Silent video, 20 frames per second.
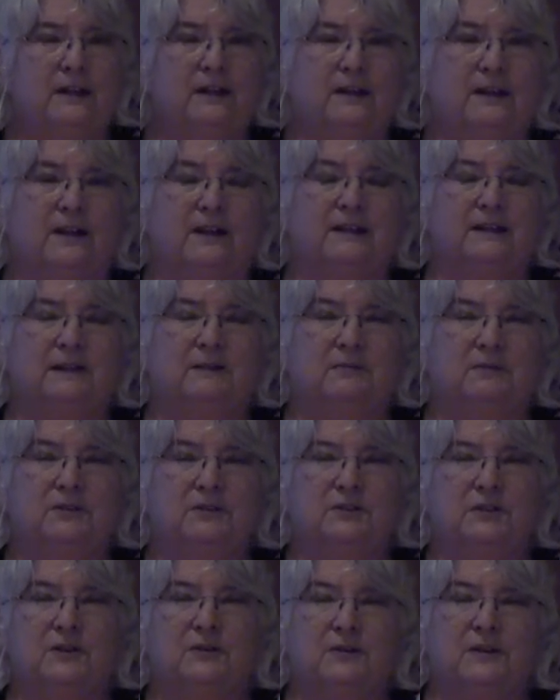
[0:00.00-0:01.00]
thought they were
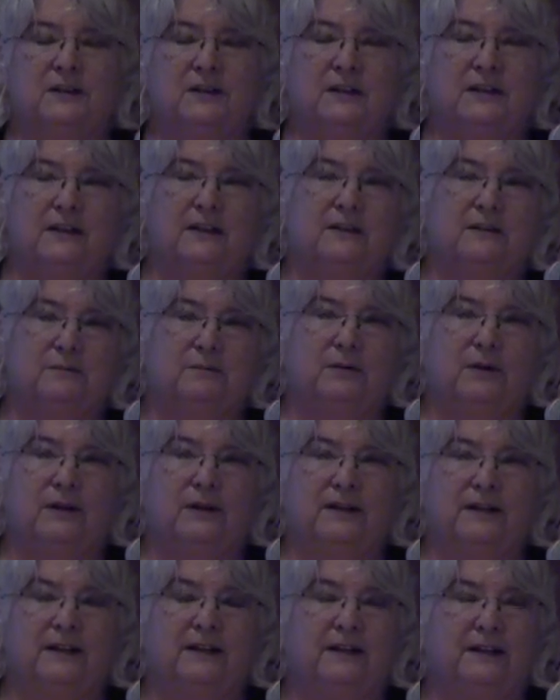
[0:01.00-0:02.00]
joking, the other
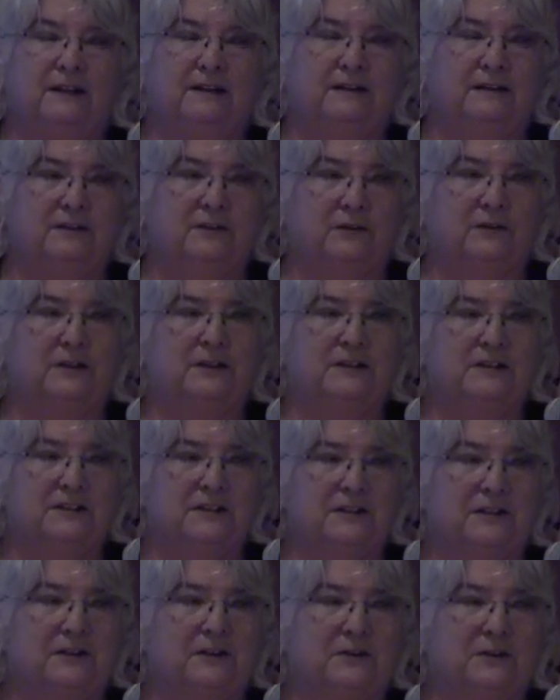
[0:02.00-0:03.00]
party, according to
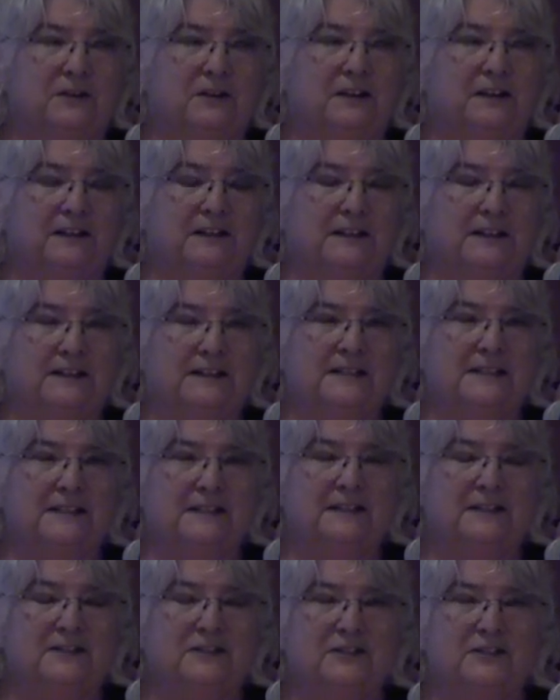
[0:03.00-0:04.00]
the court at least,
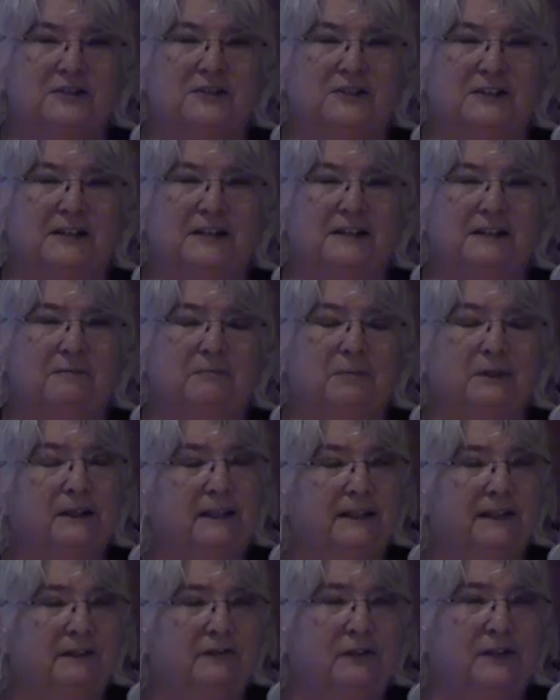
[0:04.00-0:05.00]
and the jury,
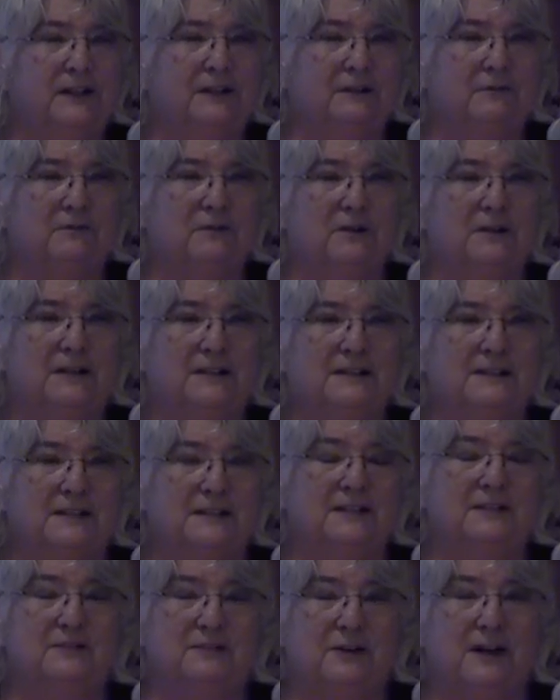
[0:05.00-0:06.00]
believed that it was
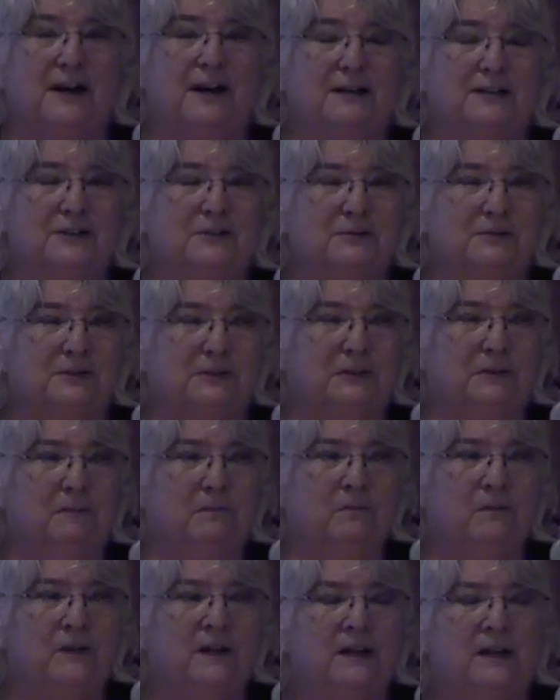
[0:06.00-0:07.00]
contractual.
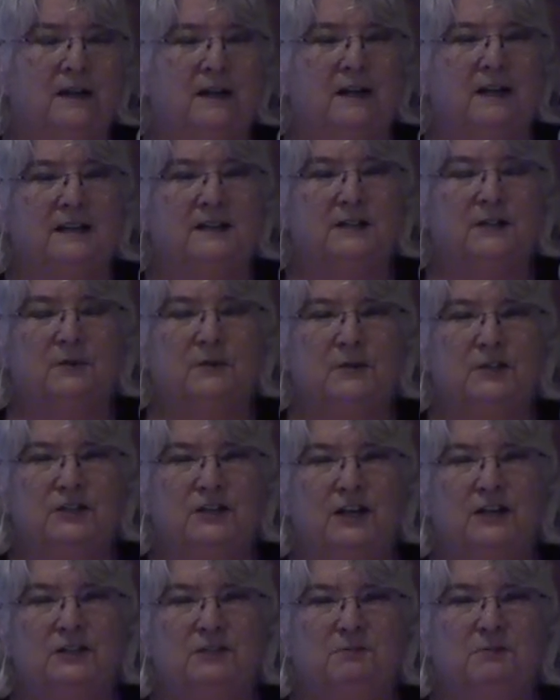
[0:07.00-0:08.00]
And so we
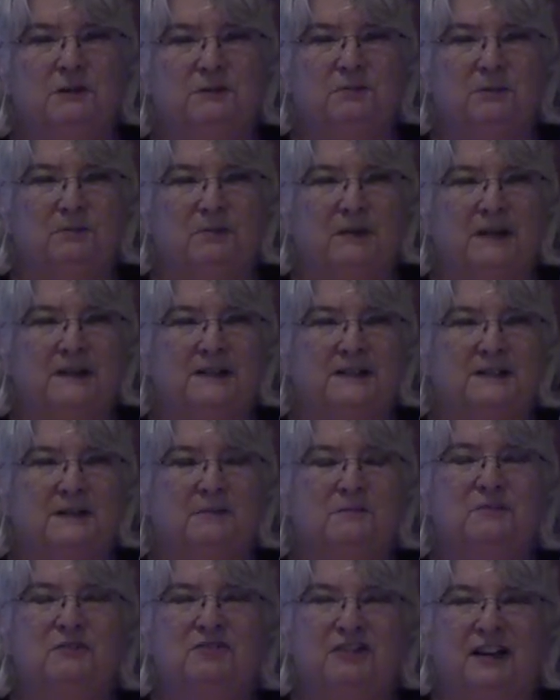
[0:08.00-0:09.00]
judge people by this
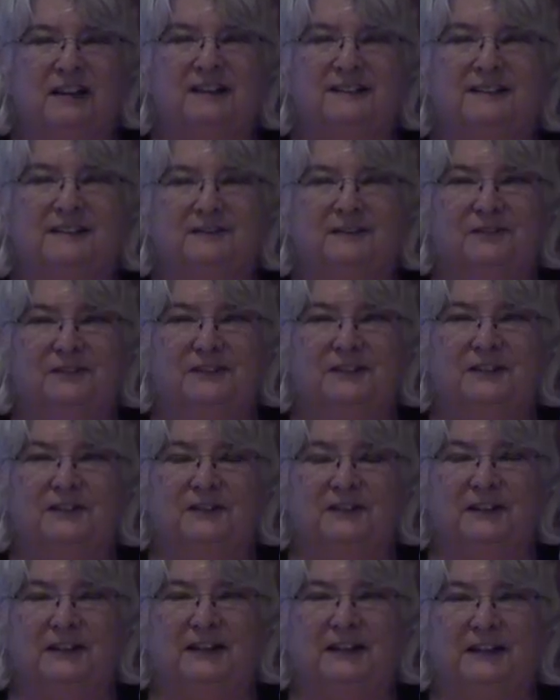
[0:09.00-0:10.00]
objective
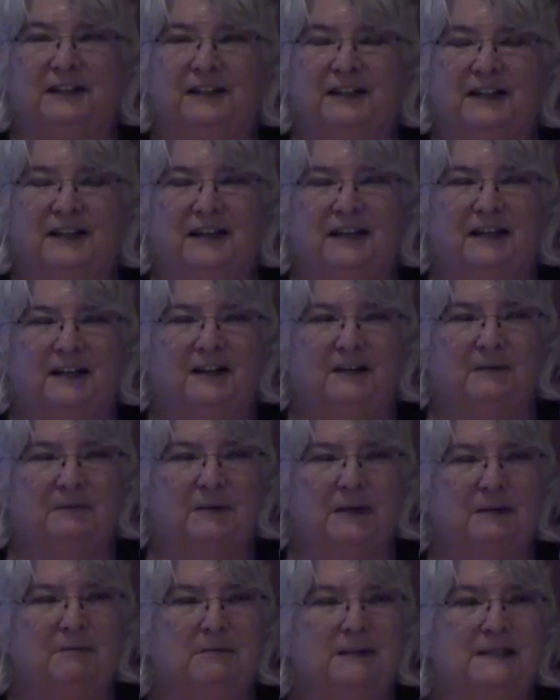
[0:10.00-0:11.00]
theory.
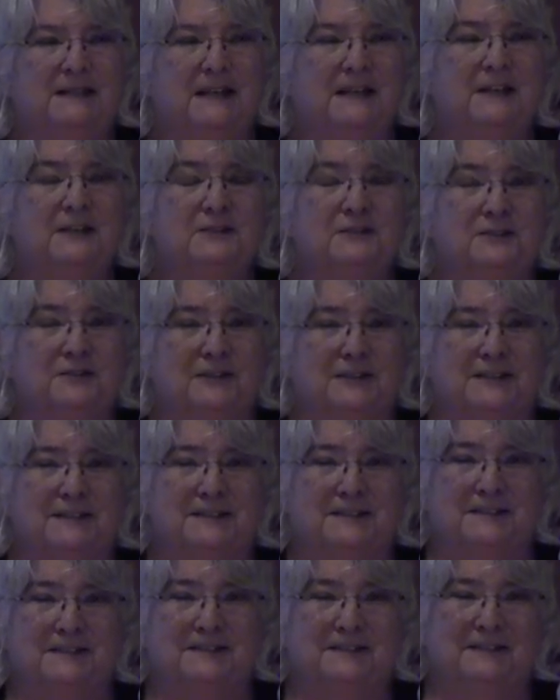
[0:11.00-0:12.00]
Can be
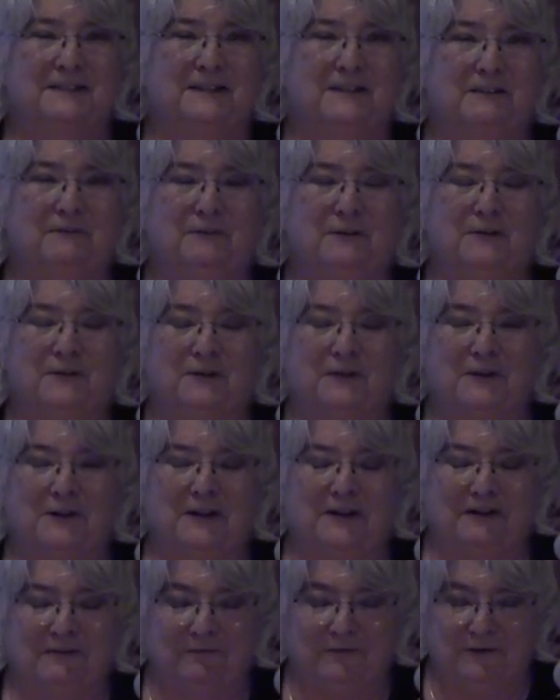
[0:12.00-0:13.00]
dangerous if
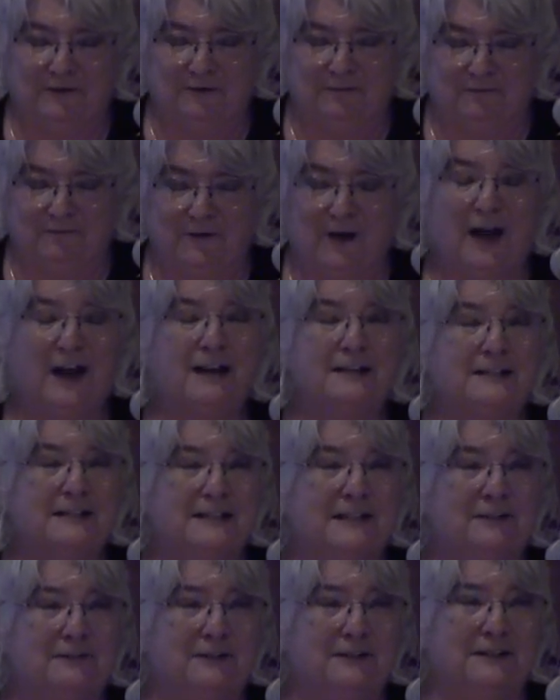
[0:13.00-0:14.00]
you've got
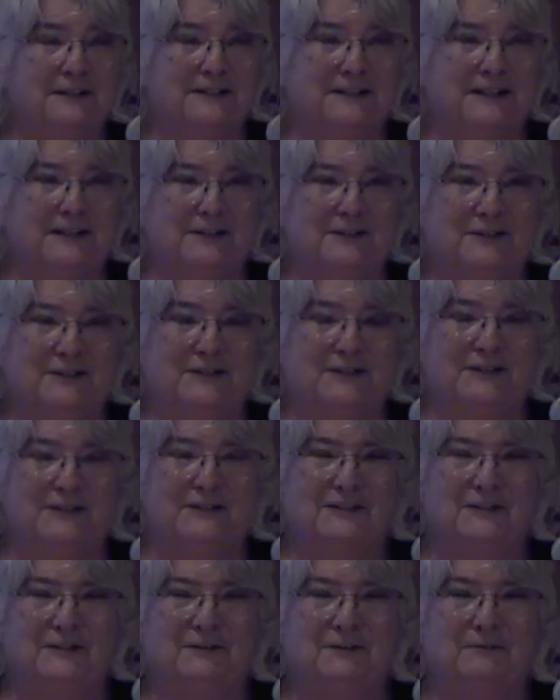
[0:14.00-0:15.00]
secret
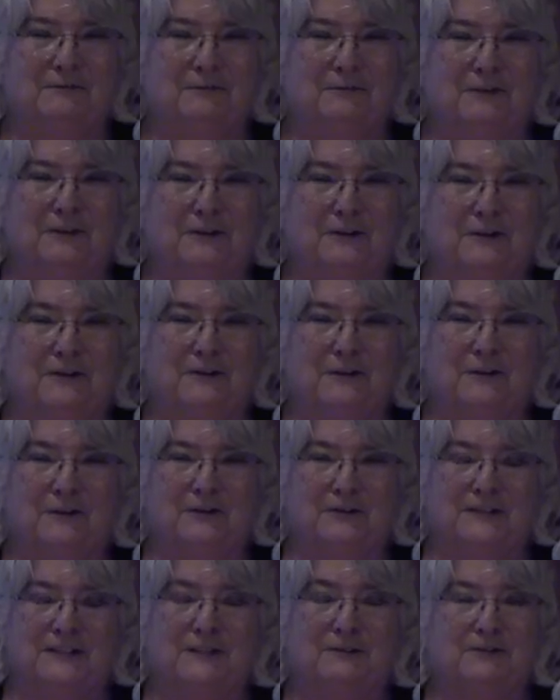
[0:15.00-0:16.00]
intentions.
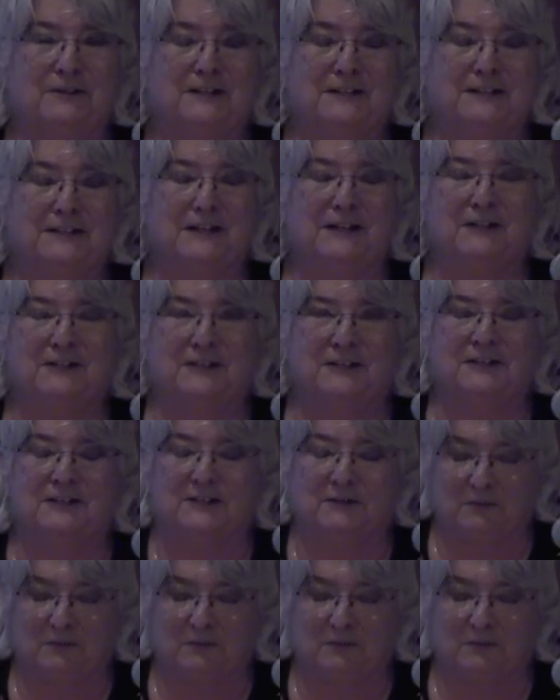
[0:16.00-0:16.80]
Your secret intentions